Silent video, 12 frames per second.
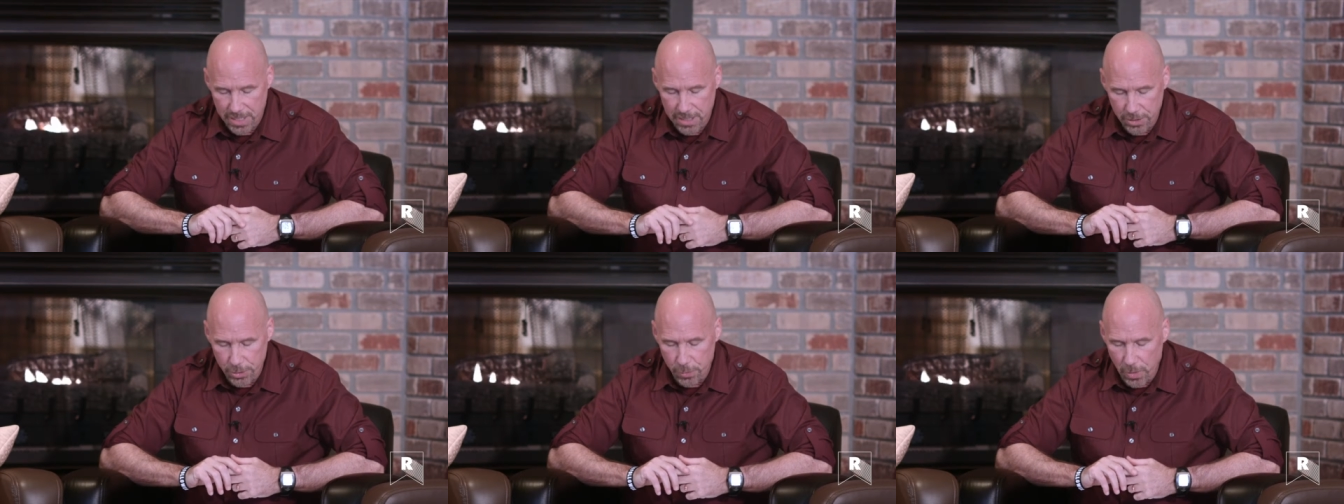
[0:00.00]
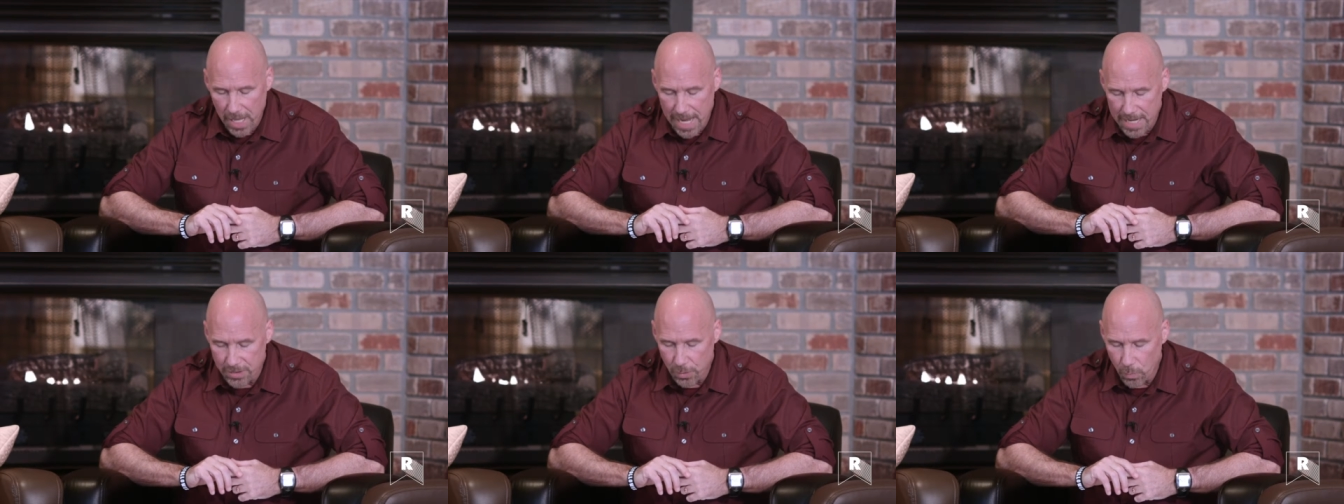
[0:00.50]
Either you will
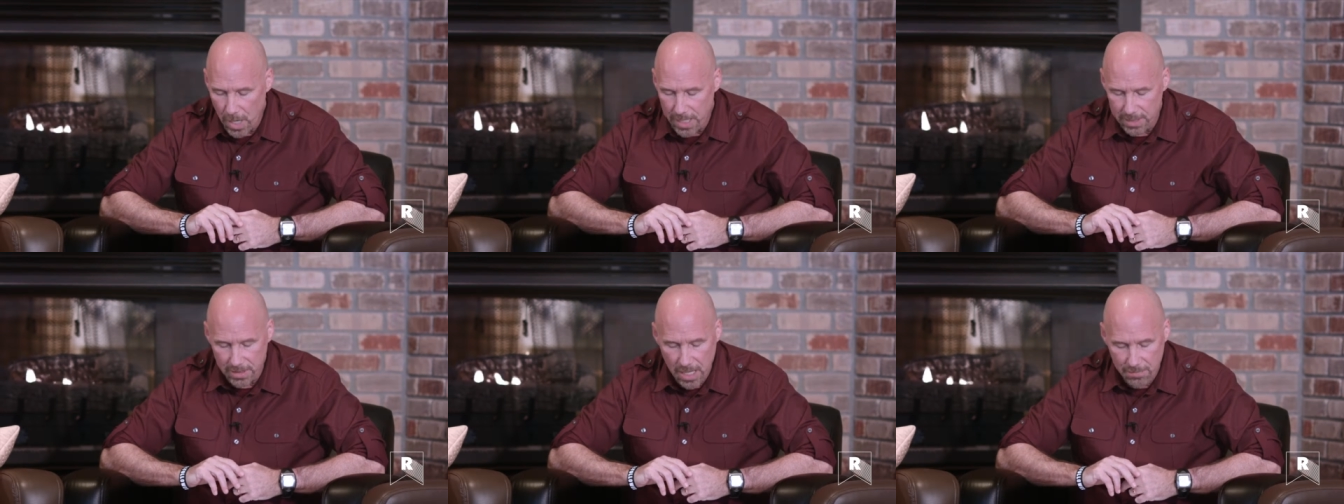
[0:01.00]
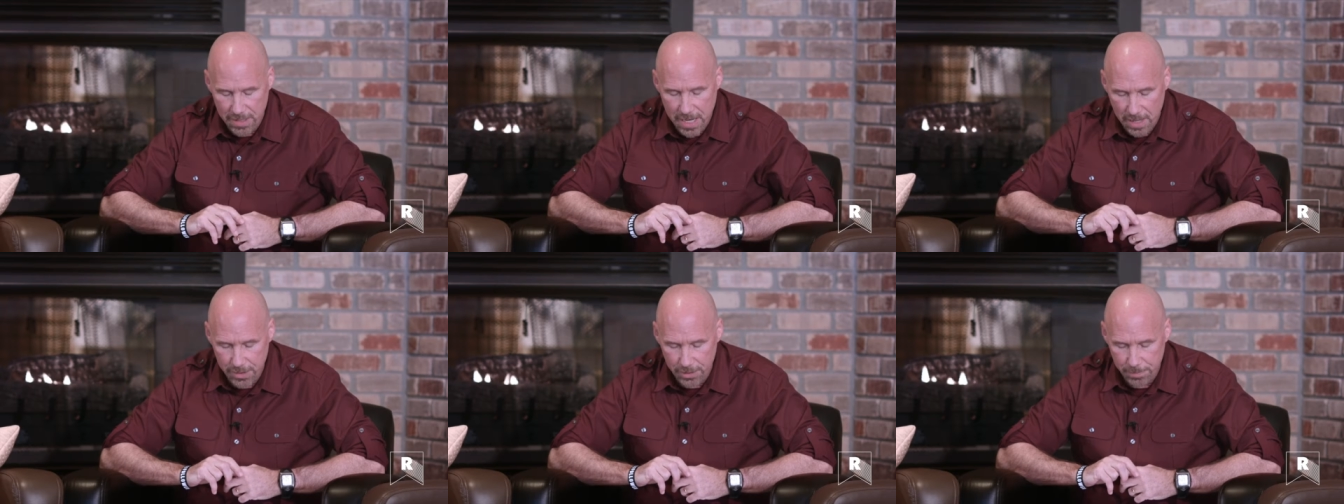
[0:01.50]
hate the one and love the
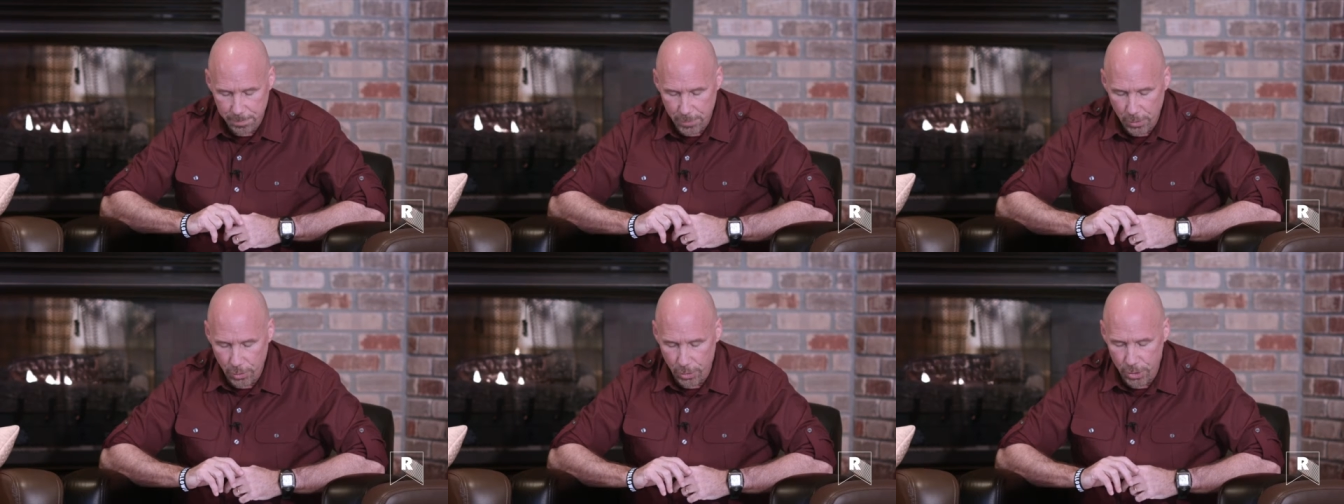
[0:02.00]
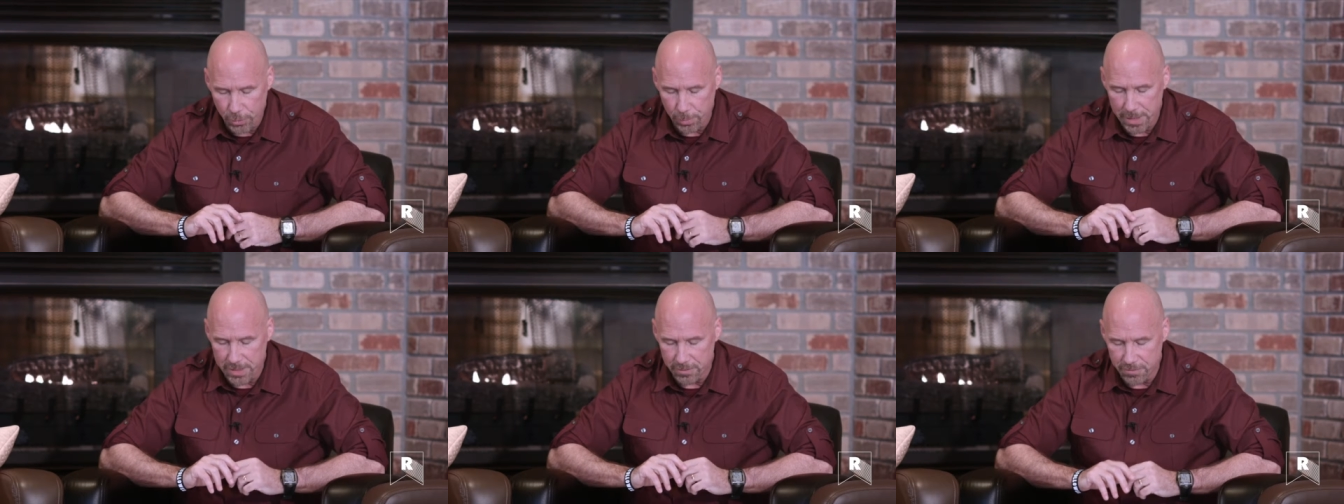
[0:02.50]
other, or you will
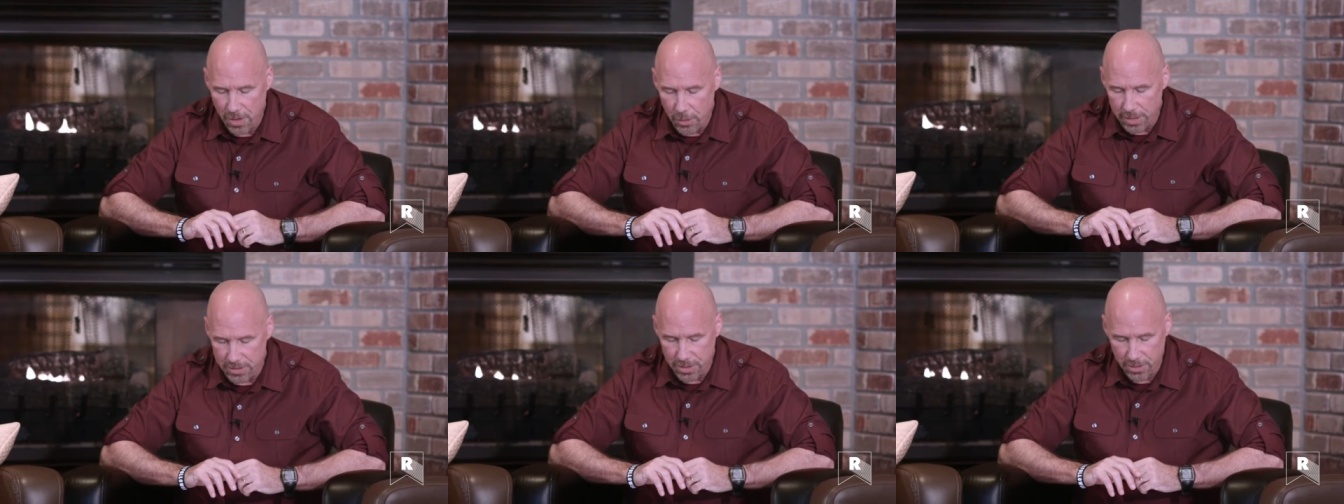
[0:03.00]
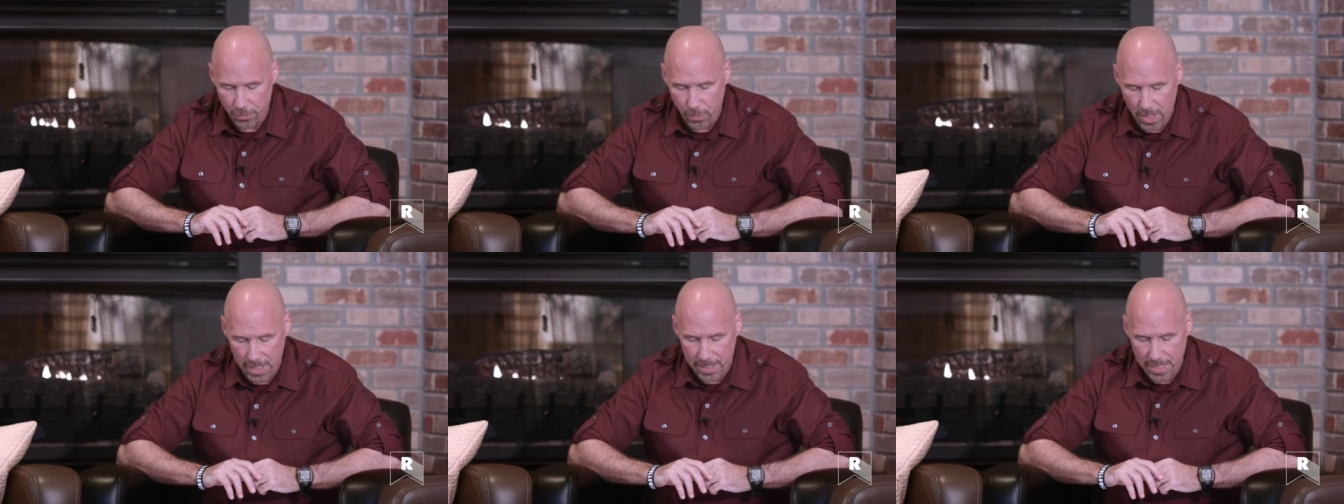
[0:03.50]
be devoted to the
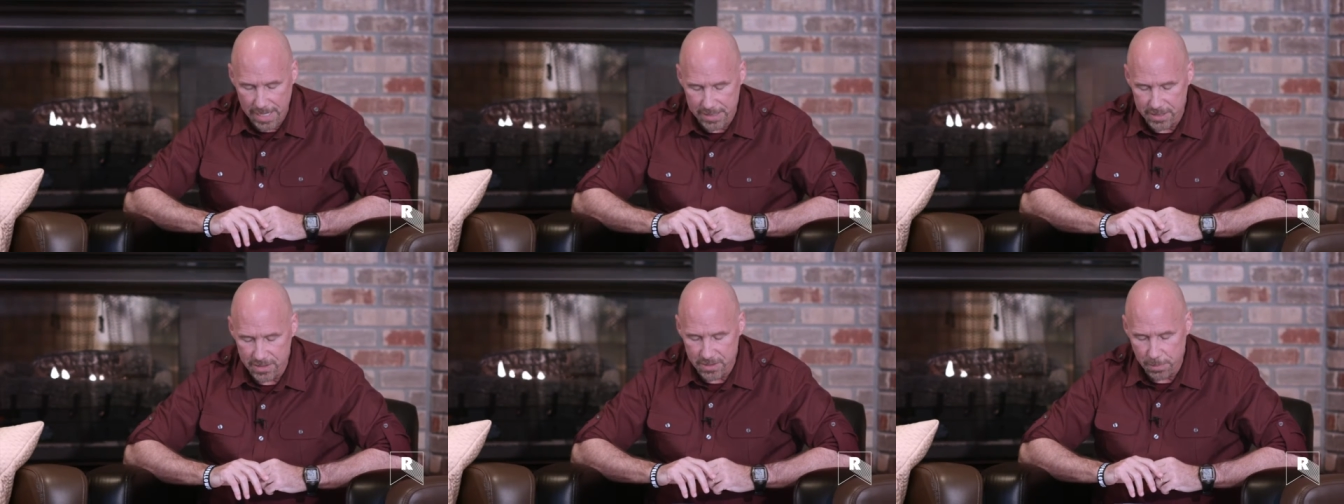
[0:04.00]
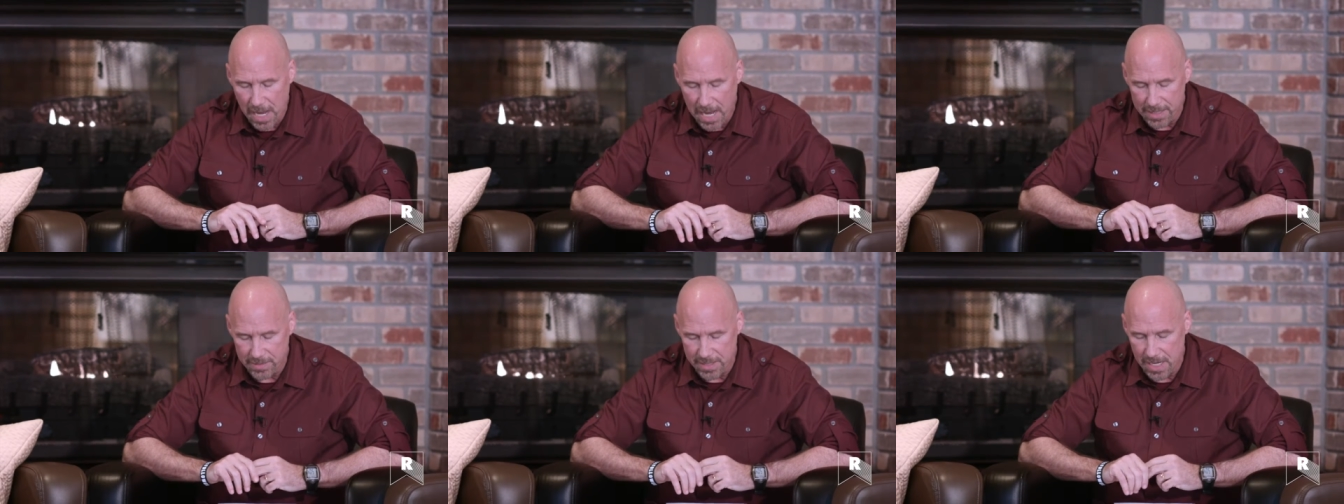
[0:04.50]
one and
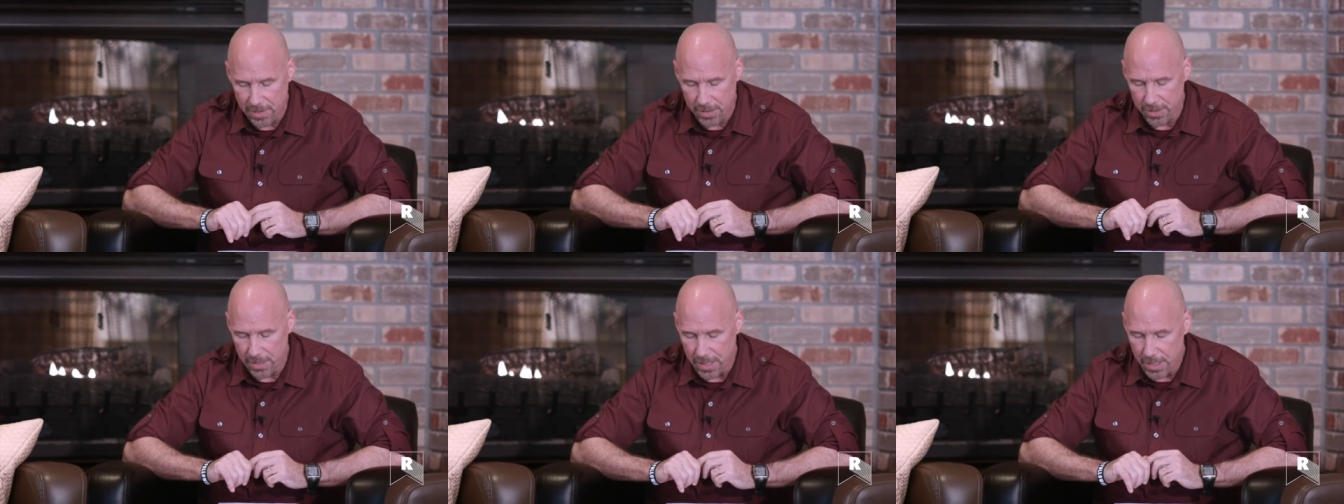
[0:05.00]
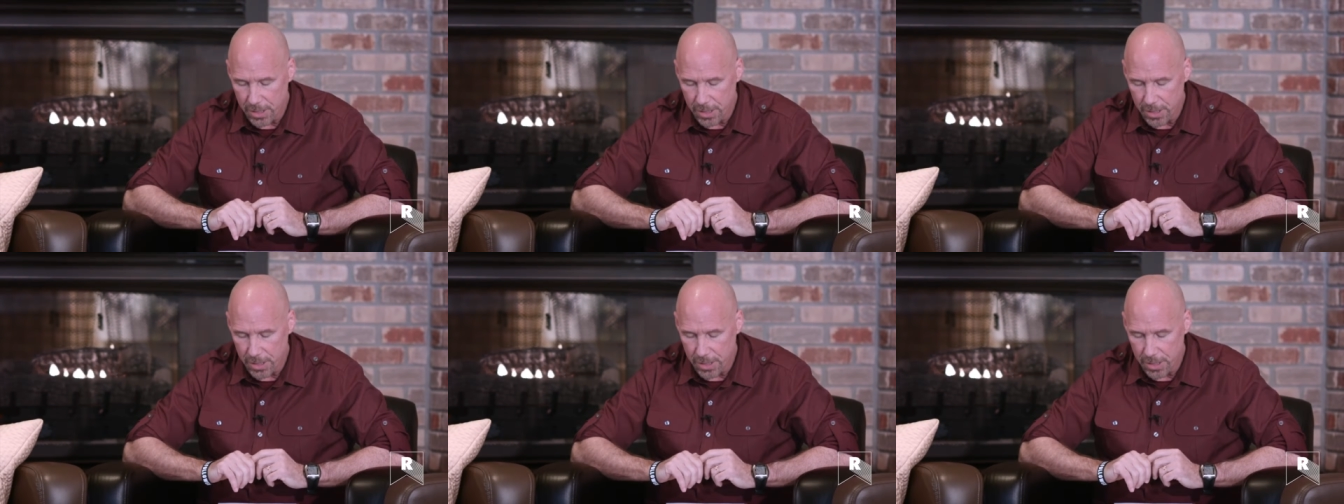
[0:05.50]
despise the other.